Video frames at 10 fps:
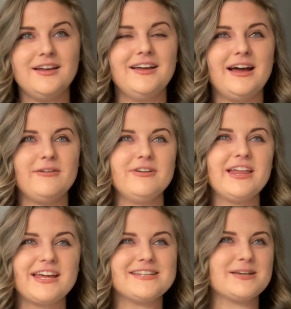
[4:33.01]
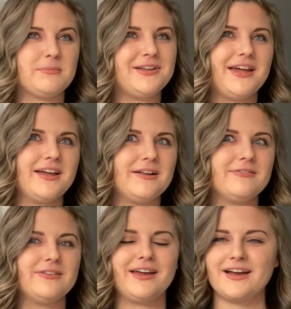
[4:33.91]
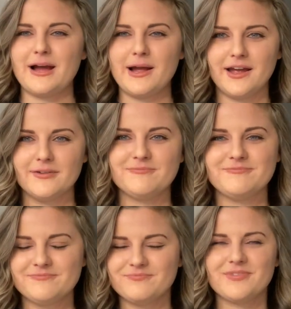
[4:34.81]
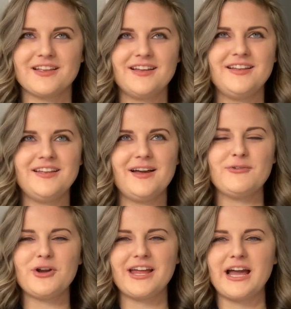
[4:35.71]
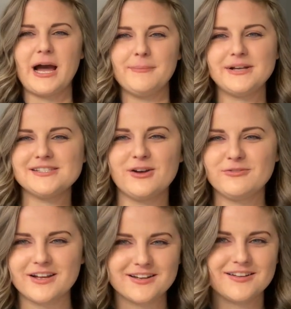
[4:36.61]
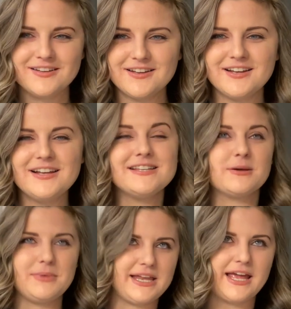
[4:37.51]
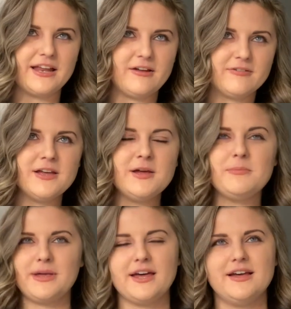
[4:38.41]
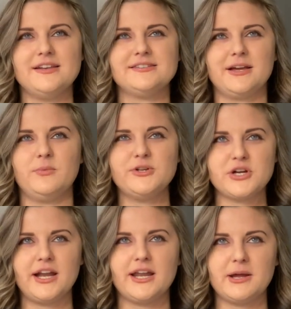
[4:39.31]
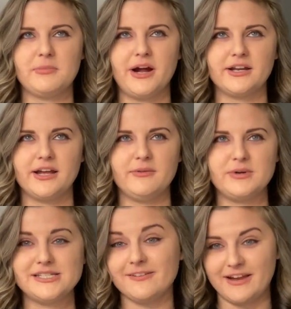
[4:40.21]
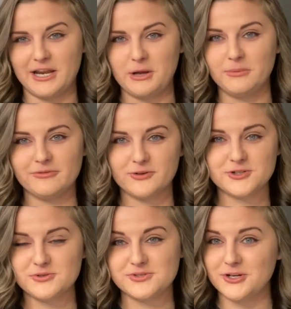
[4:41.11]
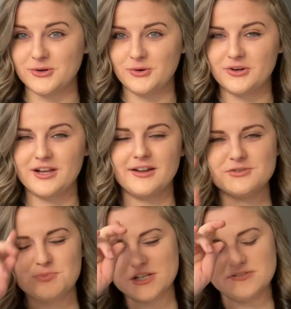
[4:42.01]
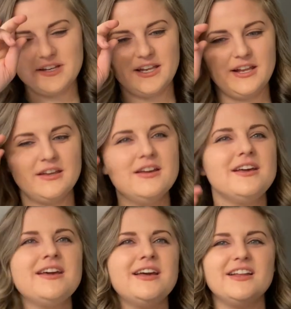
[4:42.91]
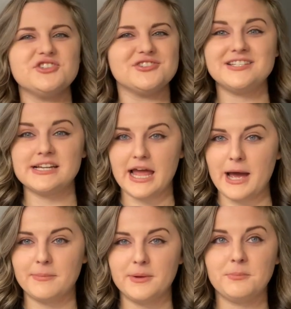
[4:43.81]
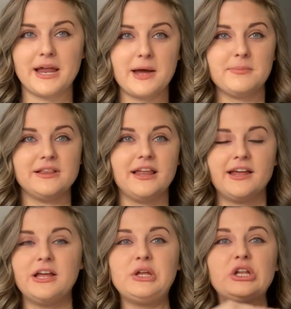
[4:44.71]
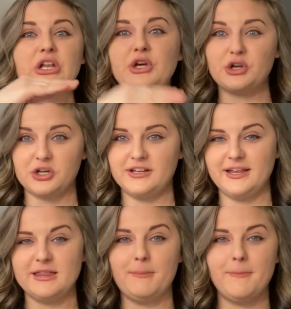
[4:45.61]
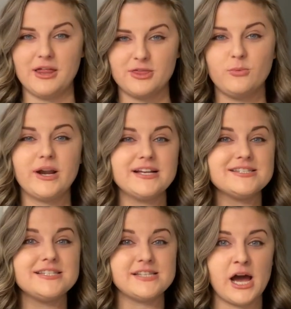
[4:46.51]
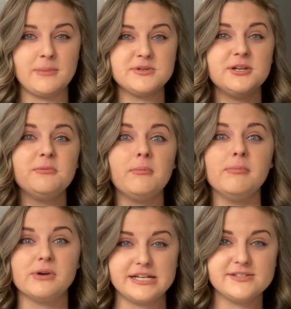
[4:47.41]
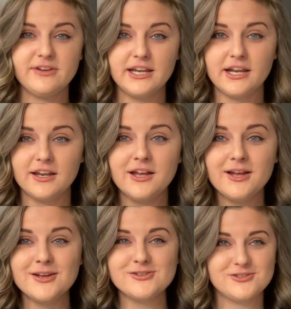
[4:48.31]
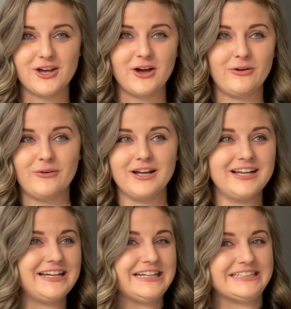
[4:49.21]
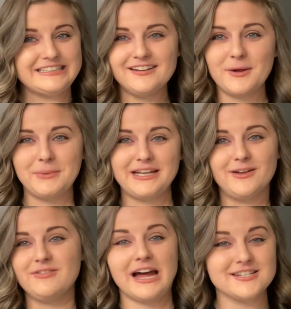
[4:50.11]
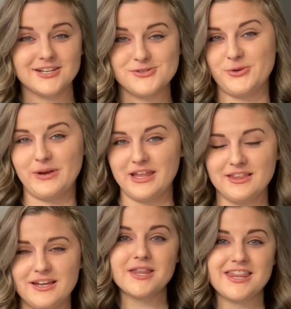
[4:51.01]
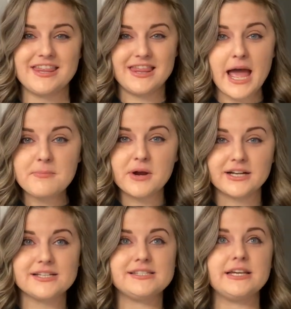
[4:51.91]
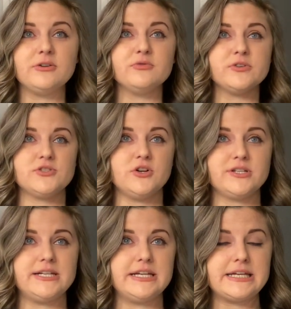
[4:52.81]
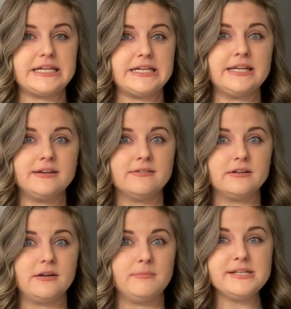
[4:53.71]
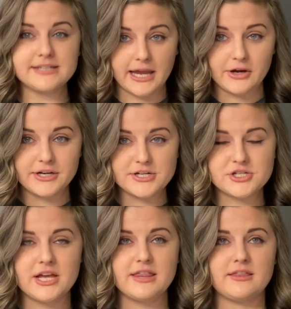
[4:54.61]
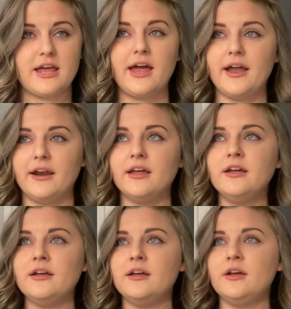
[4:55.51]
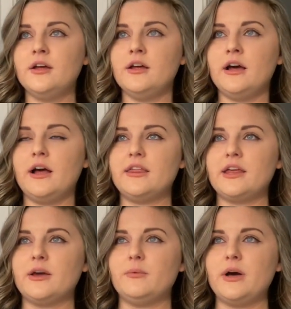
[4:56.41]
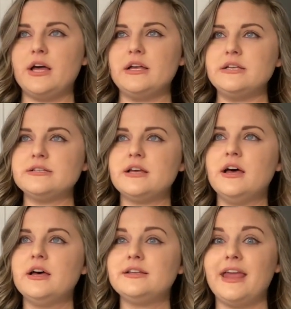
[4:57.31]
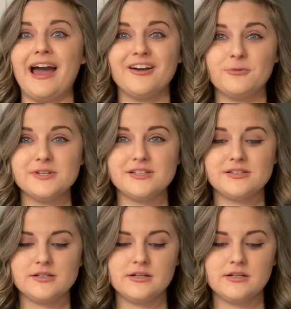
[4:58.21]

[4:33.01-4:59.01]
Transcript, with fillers: I feel like it's gonna be negative. Like I, I've already got myself like, it's gonna be negative because like we tried to get pregnant with Savannah before she was a year old and I was breastfeeding and it just didn't happen, but it happened like literally the month when I stopped breastfeeding. So I mean, if that tells you anything, then that pregnancy resulted in a miscarriage. And then I think it was, yeah, it was,